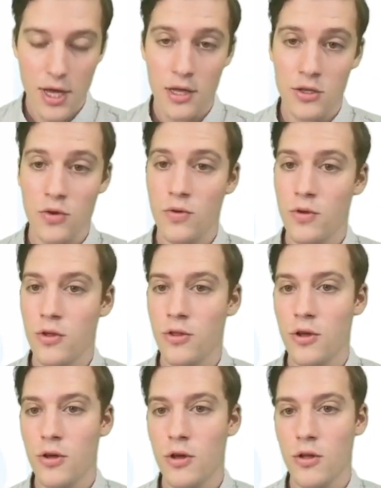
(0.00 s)
So
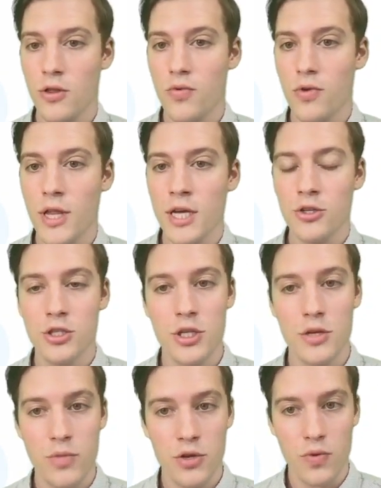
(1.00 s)
the
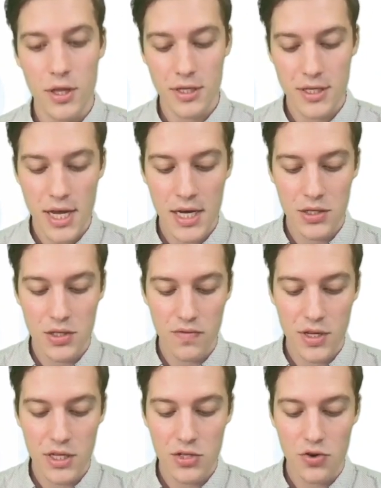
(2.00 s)
relationship between sides of
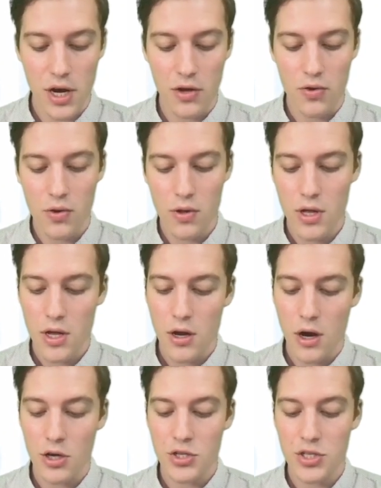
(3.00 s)
this triangle
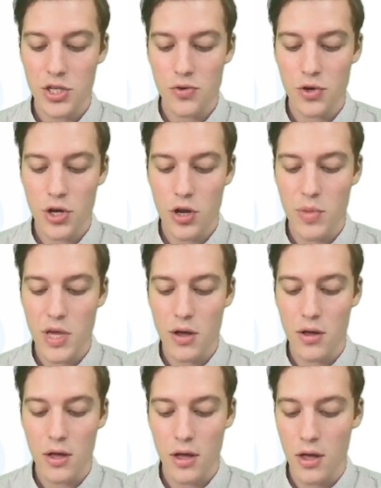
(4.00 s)
are still going to
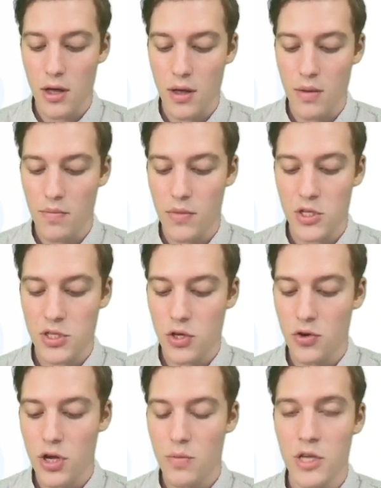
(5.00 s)

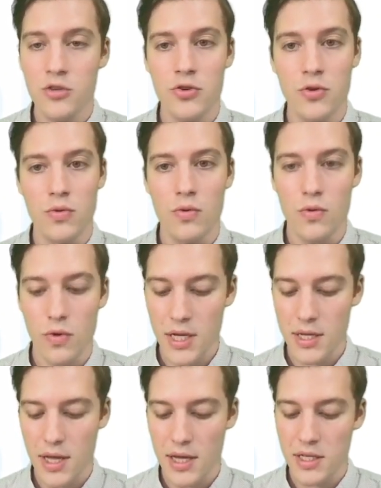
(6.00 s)
be true,
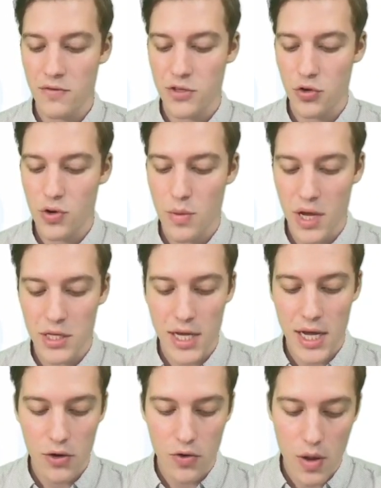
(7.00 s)
right? As I've shown in my
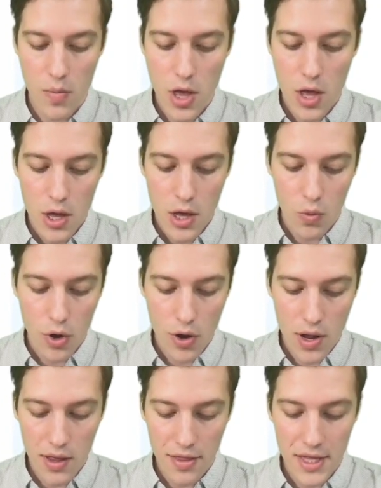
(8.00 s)
diagram,
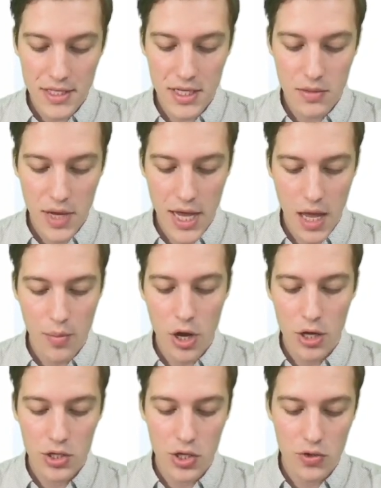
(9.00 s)
where this is my
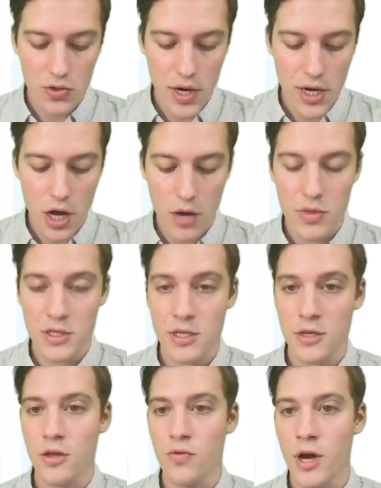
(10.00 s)
hypotenuse, right,
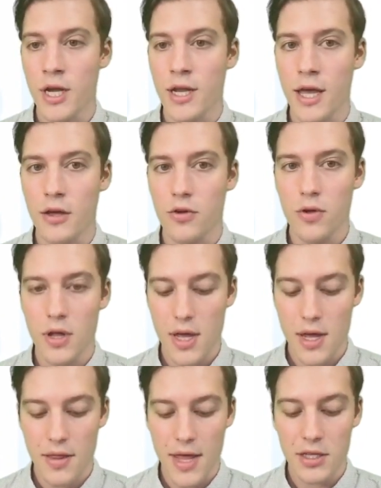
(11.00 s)
opposite the right angle.
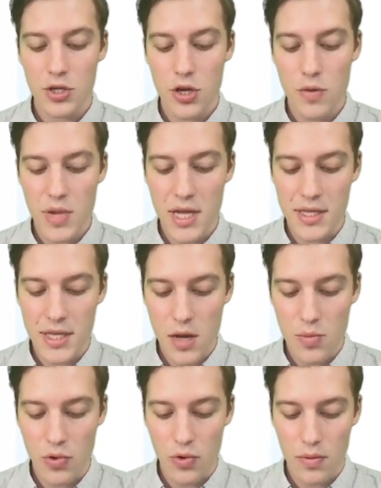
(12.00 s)
That's going to be
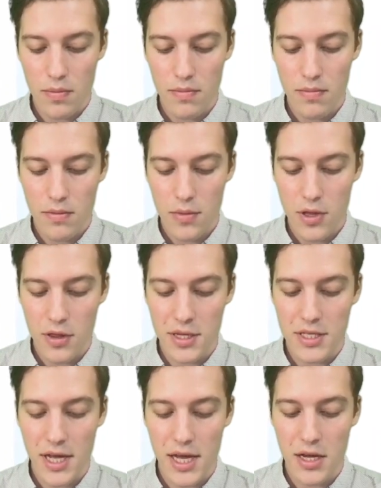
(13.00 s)
double the
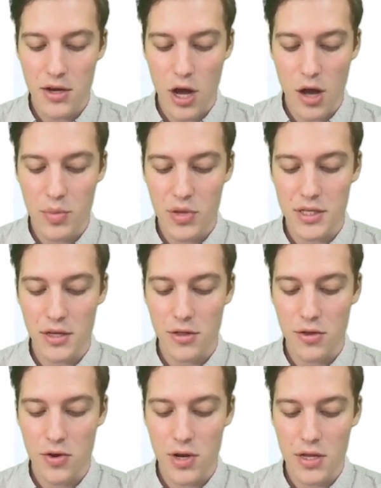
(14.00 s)
side opposite
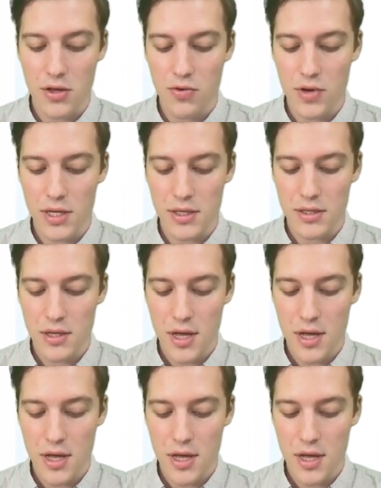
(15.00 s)
30 degrees.